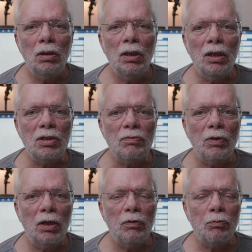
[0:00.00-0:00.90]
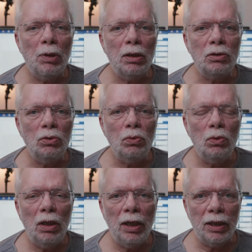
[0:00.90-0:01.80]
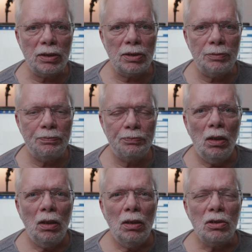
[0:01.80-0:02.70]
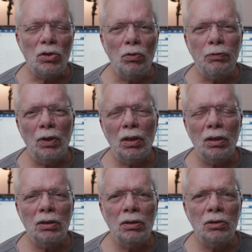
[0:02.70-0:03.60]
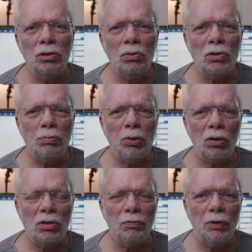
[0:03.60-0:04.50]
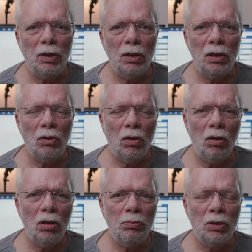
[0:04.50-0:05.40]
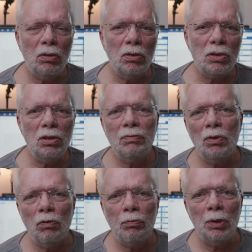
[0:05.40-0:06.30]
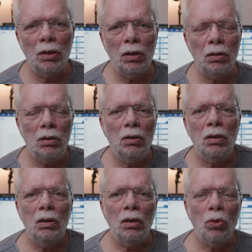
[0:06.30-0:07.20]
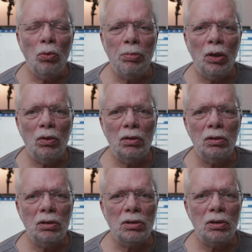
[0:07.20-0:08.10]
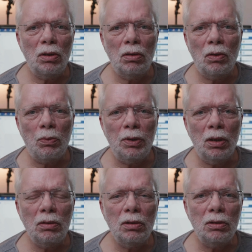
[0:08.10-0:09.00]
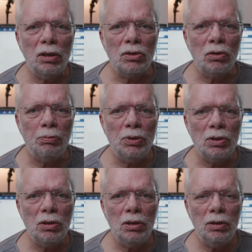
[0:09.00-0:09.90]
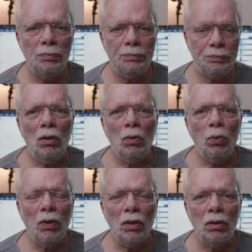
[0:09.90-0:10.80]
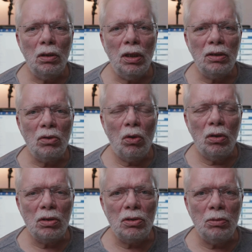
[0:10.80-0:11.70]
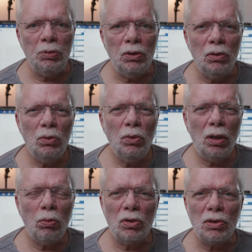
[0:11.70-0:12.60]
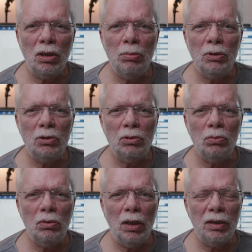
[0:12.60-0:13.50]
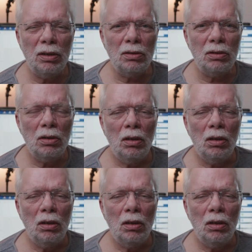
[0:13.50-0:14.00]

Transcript: S5 Mark II X. So far I didn't use proxy file at all, because even of my low-powered X300 desktop PC with a 8-core CPU, I was able to edit